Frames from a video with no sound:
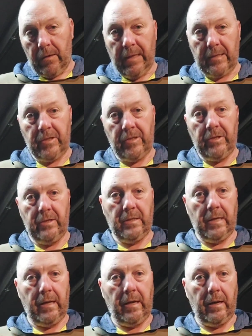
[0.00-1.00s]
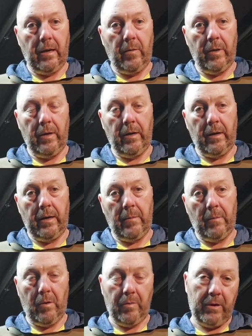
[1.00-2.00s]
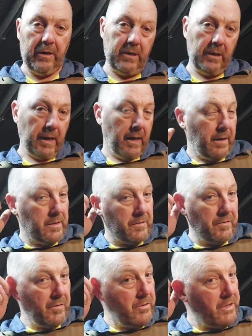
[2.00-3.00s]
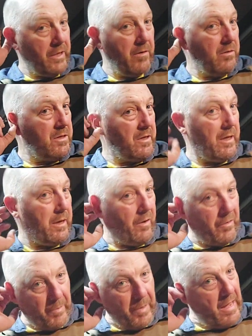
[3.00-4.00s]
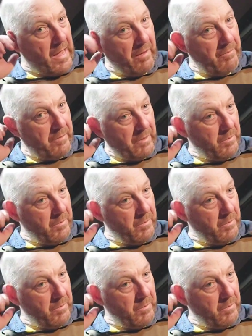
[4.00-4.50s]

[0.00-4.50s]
next Tuesday, I go in and I get my operation done. It's a full general, so they're going to knock me out.